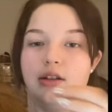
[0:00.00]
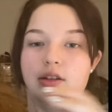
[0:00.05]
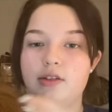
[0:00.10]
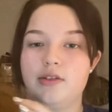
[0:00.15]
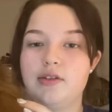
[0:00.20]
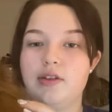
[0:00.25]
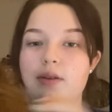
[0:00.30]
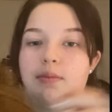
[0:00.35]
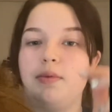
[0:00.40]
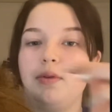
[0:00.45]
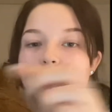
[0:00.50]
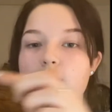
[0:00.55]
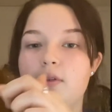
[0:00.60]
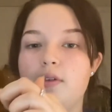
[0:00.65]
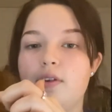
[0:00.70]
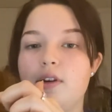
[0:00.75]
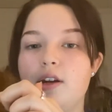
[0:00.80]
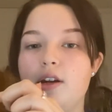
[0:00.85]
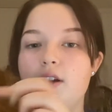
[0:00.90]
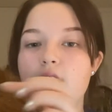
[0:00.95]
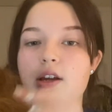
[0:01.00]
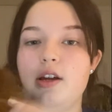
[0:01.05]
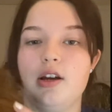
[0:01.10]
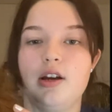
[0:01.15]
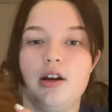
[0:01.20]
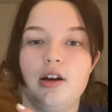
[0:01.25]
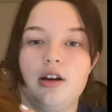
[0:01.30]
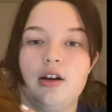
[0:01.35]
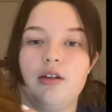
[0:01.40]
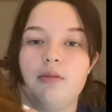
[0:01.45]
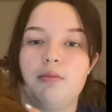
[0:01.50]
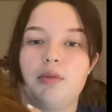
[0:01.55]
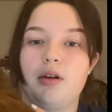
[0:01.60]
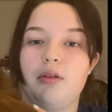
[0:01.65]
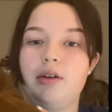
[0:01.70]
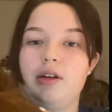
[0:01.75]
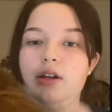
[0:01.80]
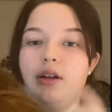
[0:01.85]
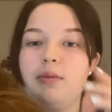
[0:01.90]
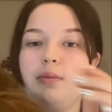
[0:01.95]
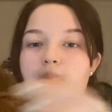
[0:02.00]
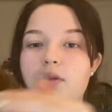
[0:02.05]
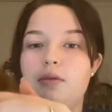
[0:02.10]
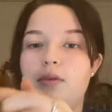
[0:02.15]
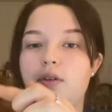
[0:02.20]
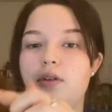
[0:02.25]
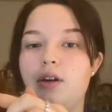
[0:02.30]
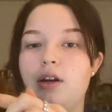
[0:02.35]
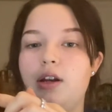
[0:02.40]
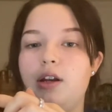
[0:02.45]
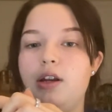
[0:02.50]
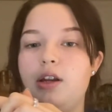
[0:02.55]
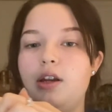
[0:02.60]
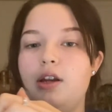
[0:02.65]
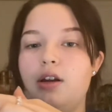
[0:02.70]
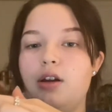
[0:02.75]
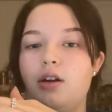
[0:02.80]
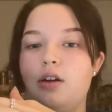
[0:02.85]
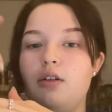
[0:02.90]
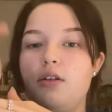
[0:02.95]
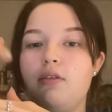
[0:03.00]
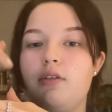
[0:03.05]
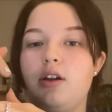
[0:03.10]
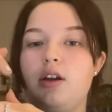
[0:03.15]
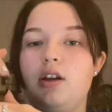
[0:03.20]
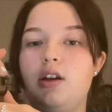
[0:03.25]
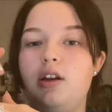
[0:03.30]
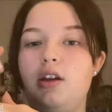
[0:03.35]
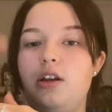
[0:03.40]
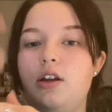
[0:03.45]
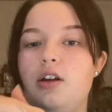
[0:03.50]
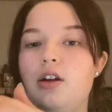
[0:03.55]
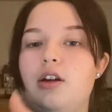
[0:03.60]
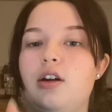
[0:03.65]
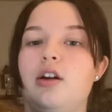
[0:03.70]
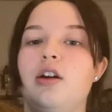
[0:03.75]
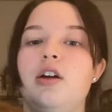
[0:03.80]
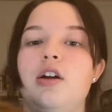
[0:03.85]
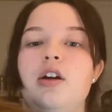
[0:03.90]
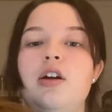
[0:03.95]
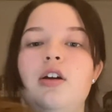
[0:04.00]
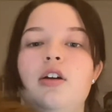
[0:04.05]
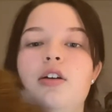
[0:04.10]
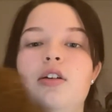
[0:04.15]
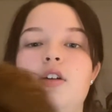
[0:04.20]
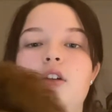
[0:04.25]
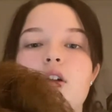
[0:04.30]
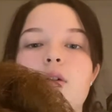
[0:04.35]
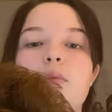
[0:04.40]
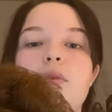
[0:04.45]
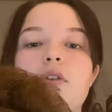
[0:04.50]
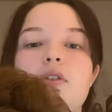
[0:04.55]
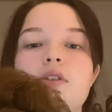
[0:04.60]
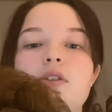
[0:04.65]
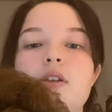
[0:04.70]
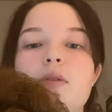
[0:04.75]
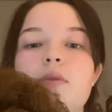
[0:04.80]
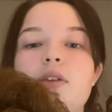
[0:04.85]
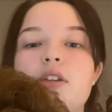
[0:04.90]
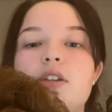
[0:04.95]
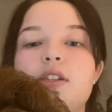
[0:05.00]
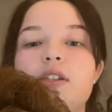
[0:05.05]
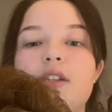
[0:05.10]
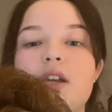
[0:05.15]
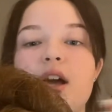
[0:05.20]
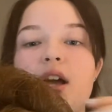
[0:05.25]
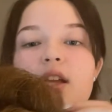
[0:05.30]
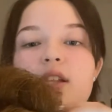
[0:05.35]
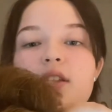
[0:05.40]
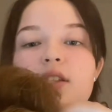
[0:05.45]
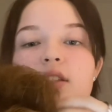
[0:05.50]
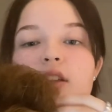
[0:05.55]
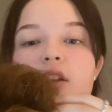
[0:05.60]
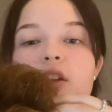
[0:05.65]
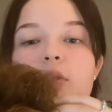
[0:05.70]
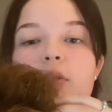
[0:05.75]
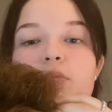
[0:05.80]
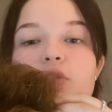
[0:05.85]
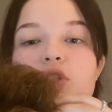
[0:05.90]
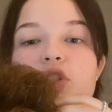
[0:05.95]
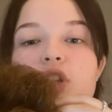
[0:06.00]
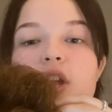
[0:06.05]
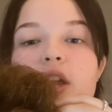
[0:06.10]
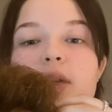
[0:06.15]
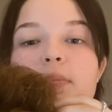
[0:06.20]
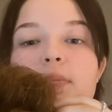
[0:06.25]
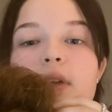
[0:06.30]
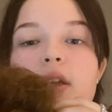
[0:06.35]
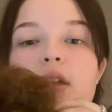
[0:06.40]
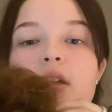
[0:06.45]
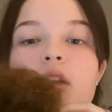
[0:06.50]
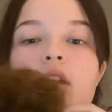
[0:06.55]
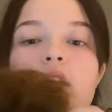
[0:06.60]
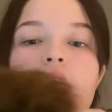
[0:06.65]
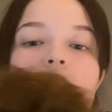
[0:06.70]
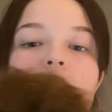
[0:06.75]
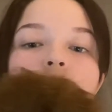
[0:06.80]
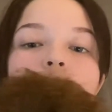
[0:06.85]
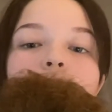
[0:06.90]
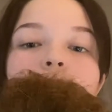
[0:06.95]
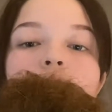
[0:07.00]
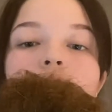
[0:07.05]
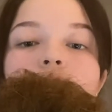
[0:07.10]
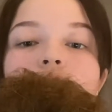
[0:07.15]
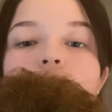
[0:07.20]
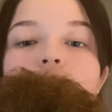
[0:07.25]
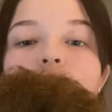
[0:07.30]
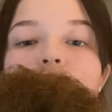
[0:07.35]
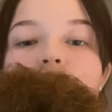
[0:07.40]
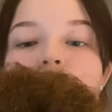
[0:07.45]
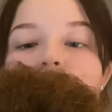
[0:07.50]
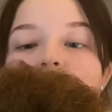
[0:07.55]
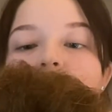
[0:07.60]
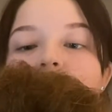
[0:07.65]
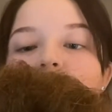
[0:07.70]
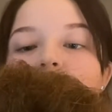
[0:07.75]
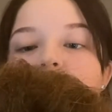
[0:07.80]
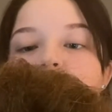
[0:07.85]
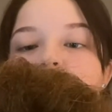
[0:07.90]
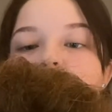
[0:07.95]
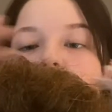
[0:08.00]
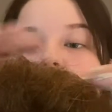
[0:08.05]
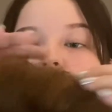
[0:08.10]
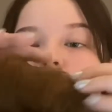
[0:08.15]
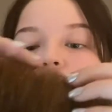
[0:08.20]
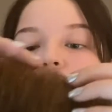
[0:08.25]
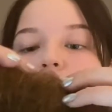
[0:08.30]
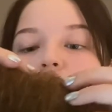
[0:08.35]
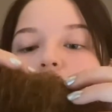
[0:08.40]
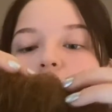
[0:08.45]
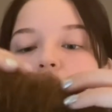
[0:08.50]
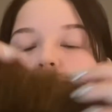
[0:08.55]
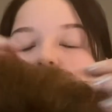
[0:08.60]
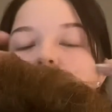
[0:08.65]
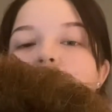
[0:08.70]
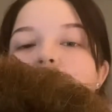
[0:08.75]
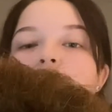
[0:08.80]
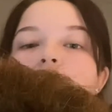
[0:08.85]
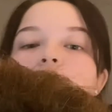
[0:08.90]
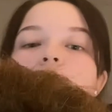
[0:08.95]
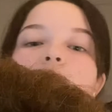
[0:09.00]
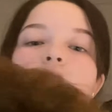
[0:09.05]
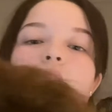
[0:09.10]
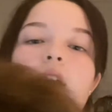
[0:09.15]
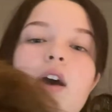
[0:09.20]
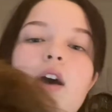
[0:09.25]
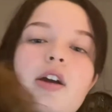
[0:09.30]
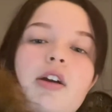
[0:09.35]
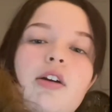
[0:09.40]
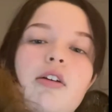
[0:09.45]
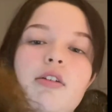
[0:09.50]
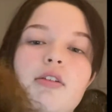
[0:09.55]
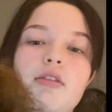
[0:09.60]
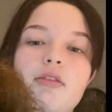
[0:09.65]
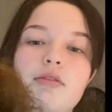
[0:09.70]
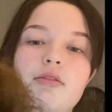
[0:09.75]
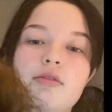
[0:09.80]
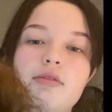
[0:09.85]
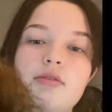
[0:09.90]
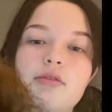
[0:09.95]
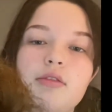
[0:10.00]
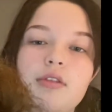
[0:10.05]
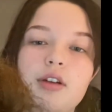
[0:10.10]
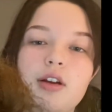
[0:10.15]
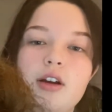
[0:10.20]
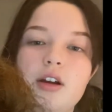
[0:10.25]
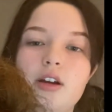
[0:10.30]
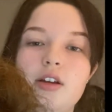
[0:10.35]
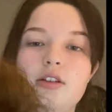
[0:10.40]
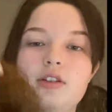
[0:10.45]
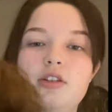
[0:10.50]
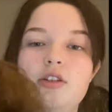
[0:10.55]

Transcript: So I put one right here, probably gonna put one right here, right here. I'm gonna put some in the sides to help shape it. But look at that, that's a high girl, all right?